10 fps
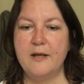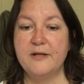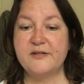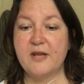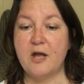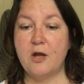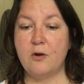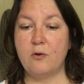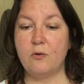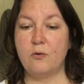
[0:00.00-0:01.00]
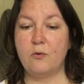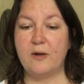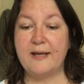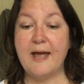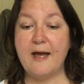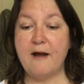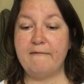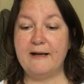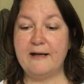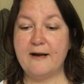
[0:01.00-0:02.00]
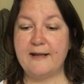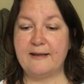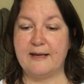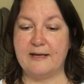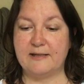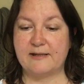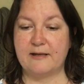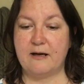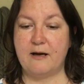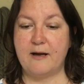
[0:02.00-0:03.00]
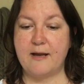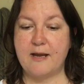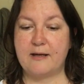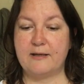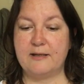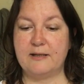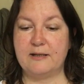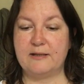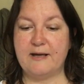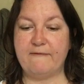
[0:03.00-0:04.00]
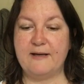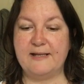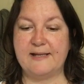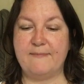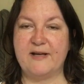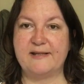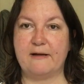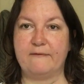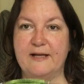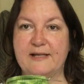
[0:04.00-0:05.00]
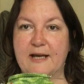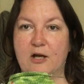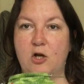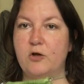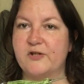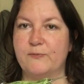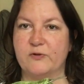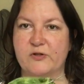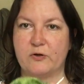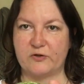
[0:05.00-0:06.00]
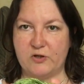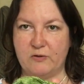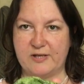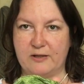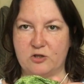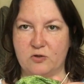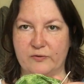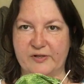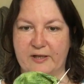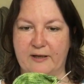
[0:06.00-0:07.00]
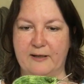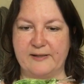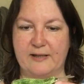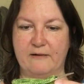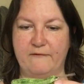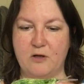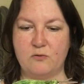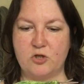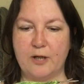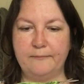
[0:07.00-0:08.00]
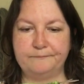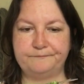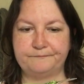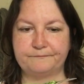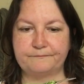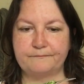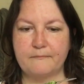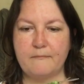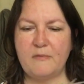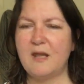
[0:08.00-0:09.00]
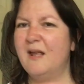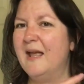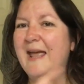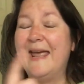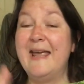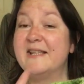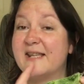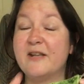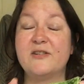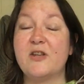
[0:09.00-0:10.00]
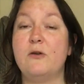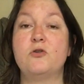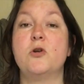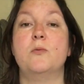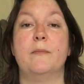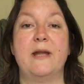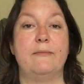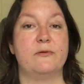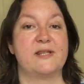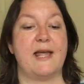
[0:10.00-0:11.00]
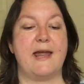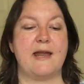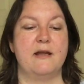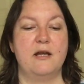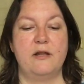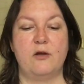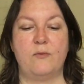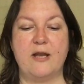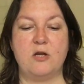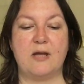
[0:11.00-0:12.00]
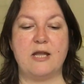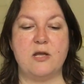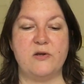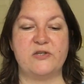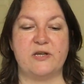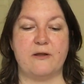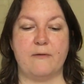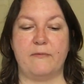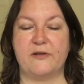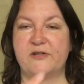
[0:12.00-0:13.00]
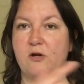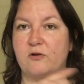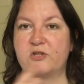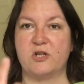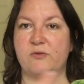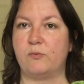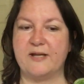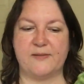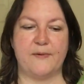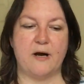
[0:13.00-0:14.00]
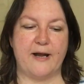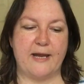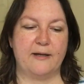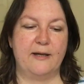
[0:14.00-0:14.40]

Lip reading: So yeah, I really like these. I can definitely see myself knitting lots more socks using the short circulars in the future. It's so true what people say, that when you get used to them, the socks just whiz by.